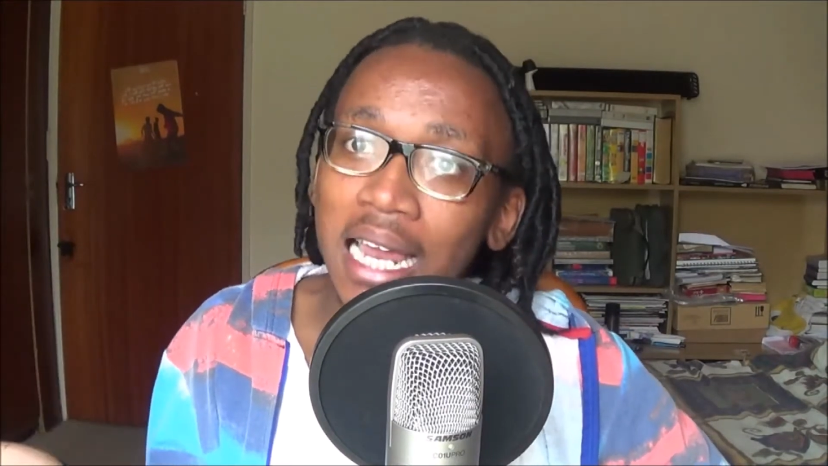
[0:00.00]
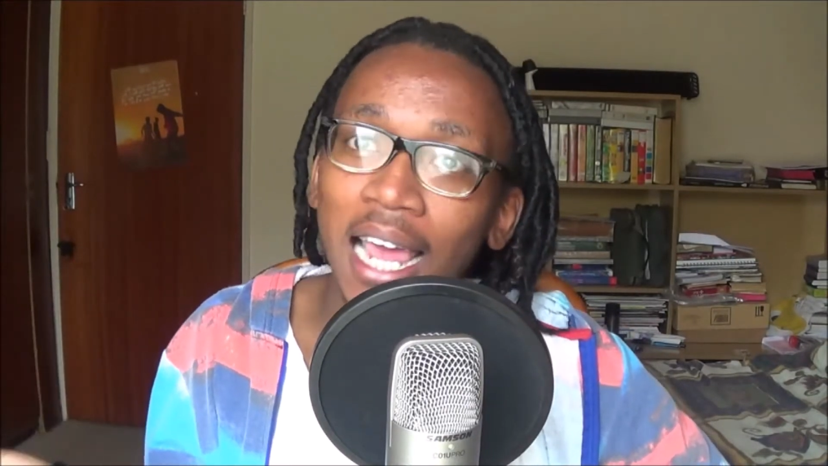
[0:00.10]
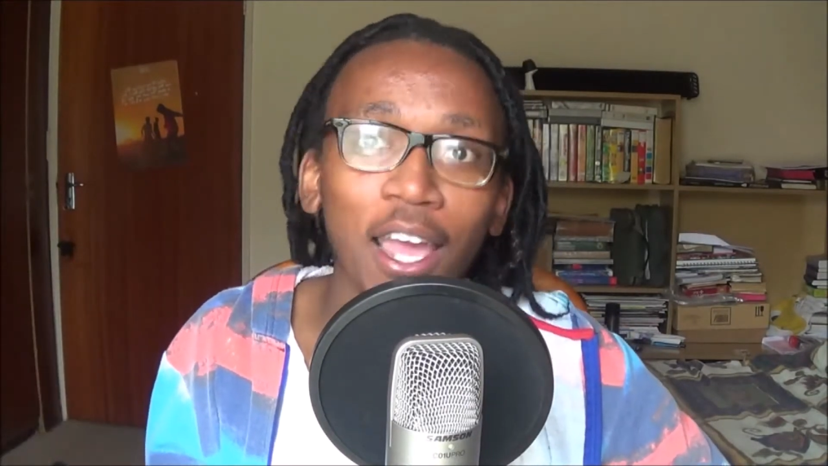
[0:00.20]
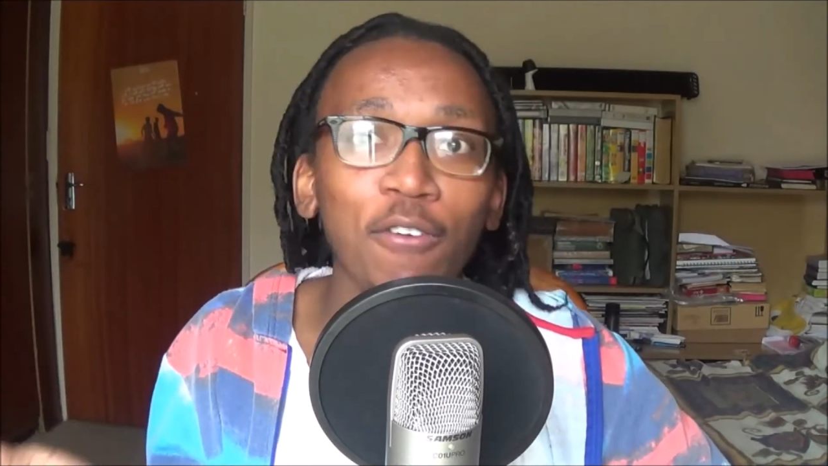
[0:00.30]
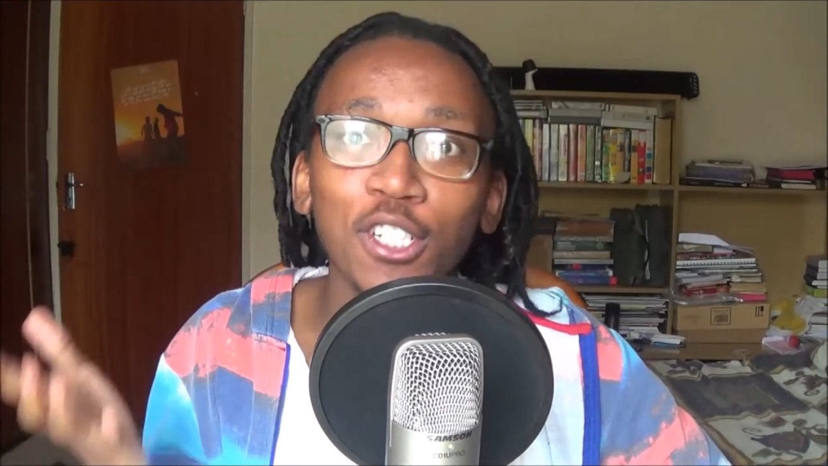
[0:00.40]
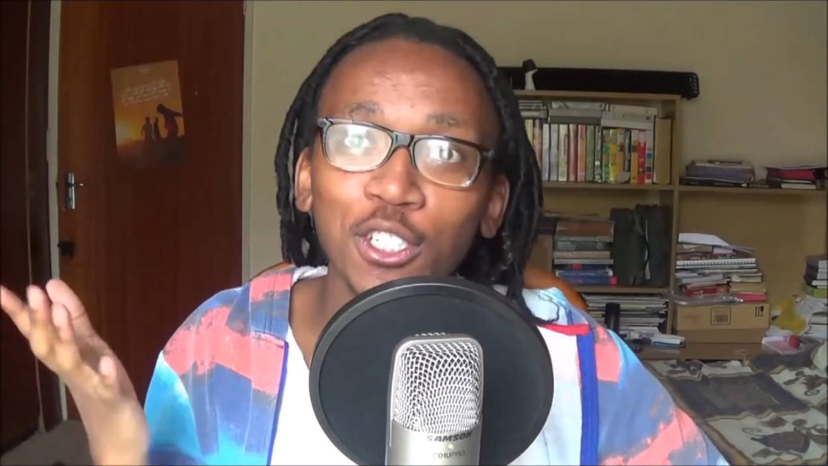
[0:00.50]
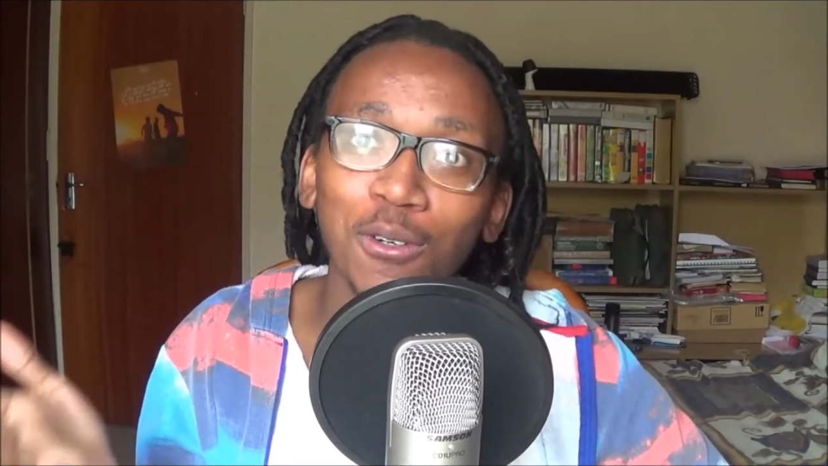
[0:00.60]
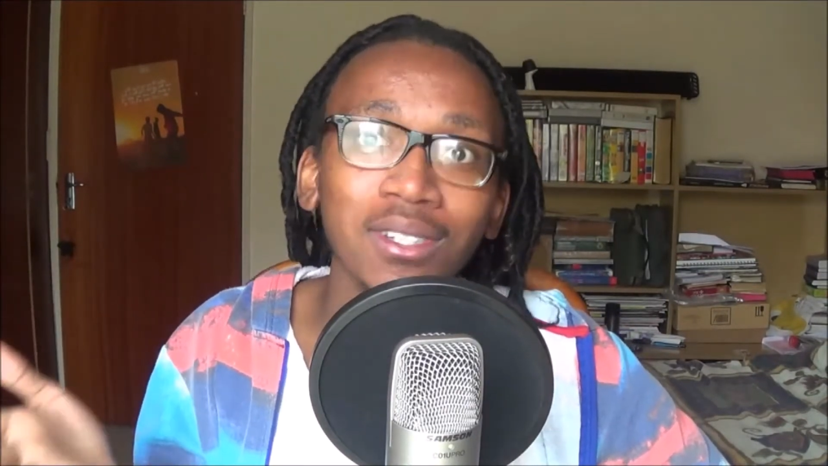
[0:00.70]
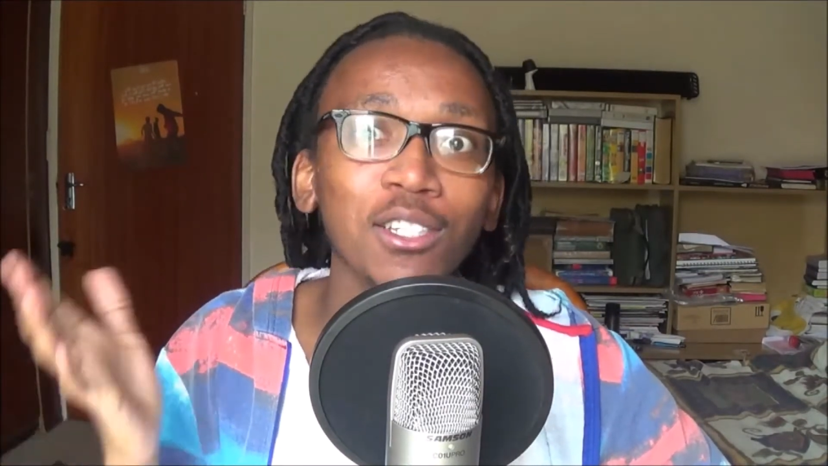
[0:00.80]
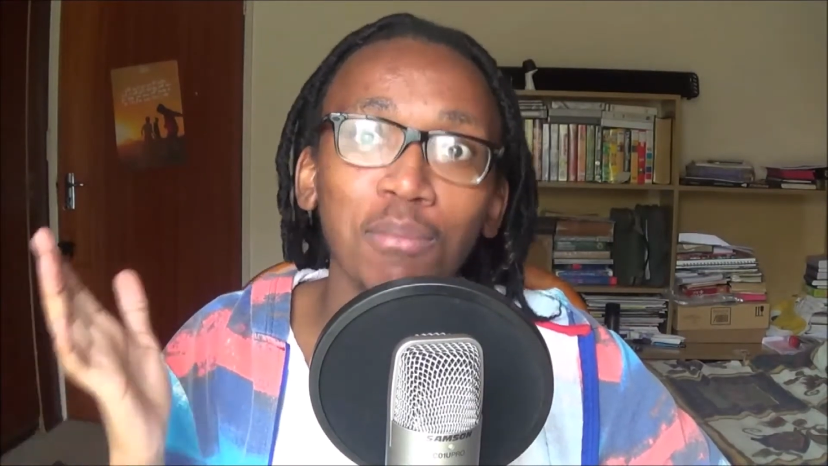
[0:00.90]
Like, everyone just
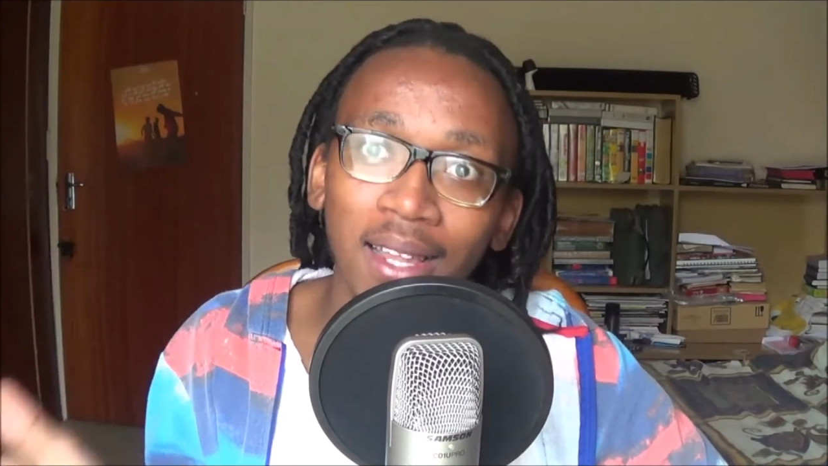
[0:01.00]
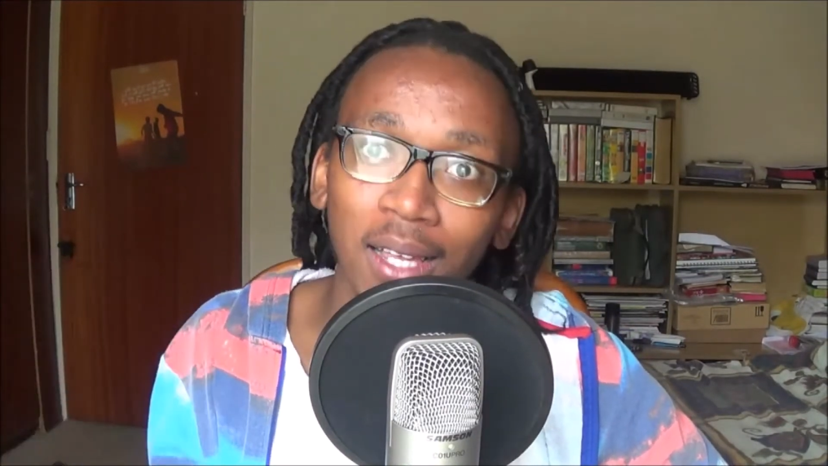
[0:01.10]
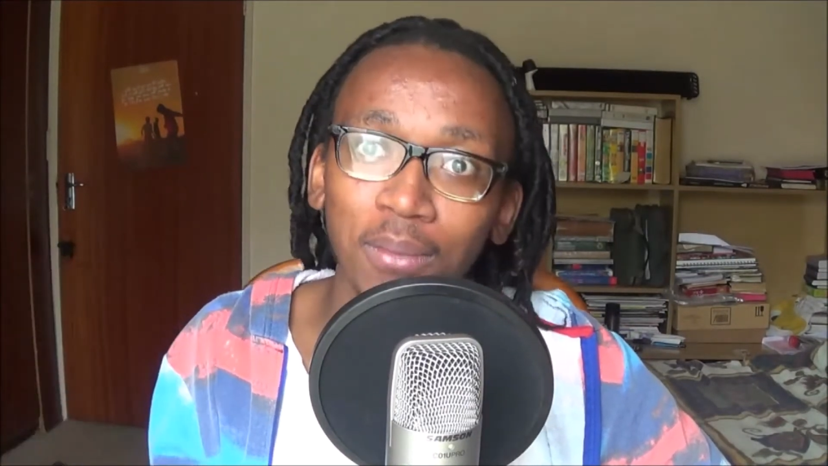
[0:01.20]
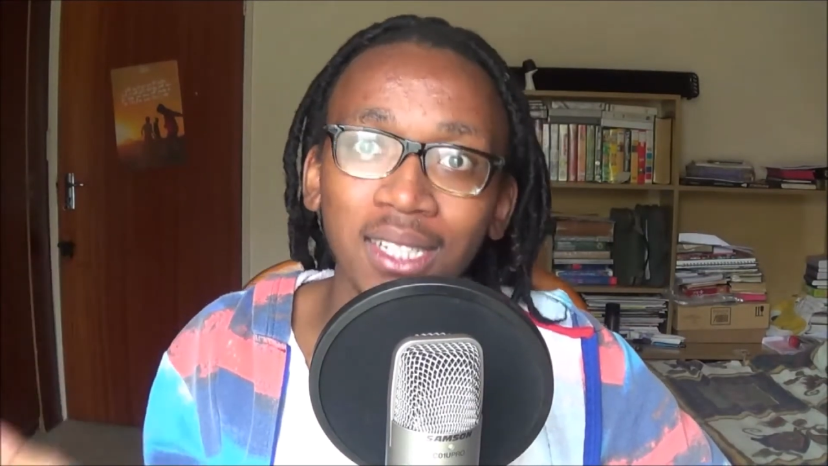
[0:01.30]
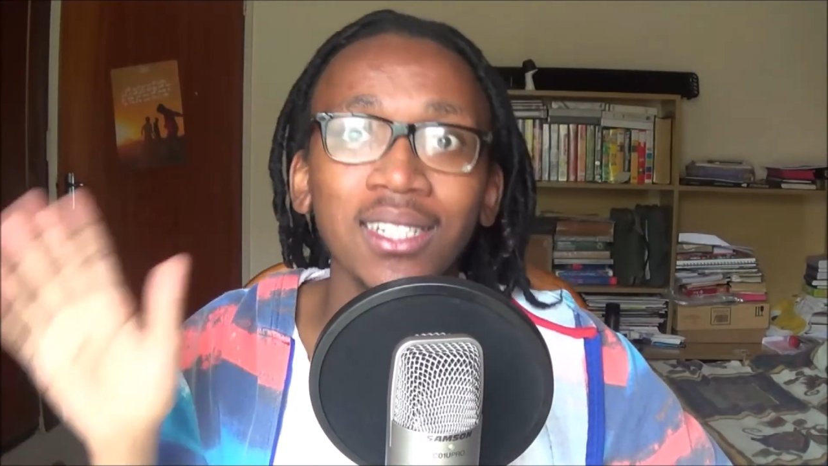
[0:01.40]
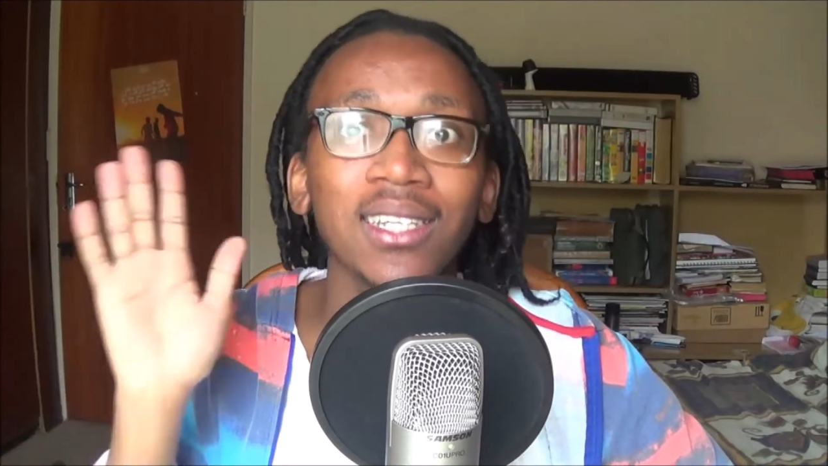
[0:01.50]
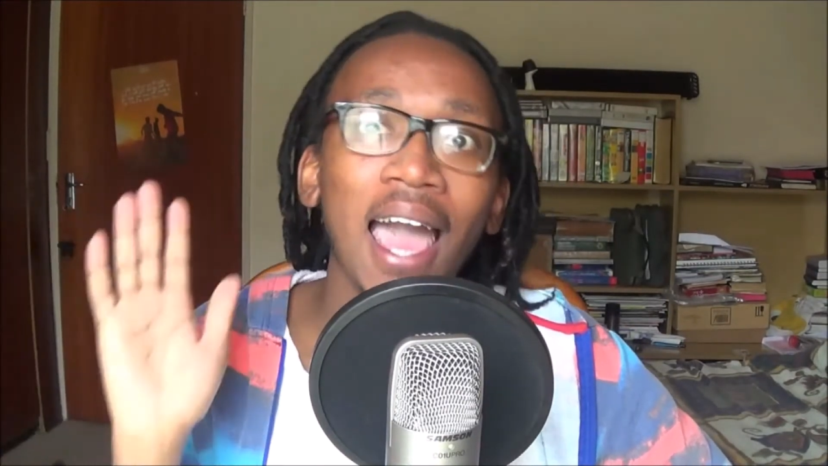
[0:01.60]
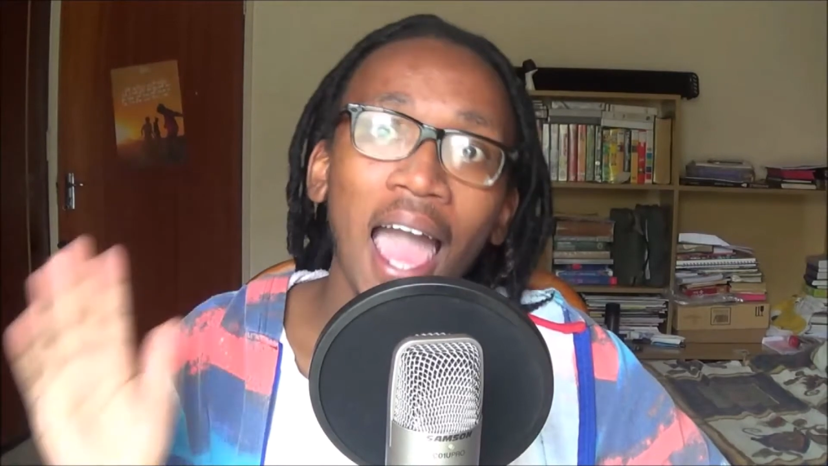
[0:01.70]
goes there to mind their business,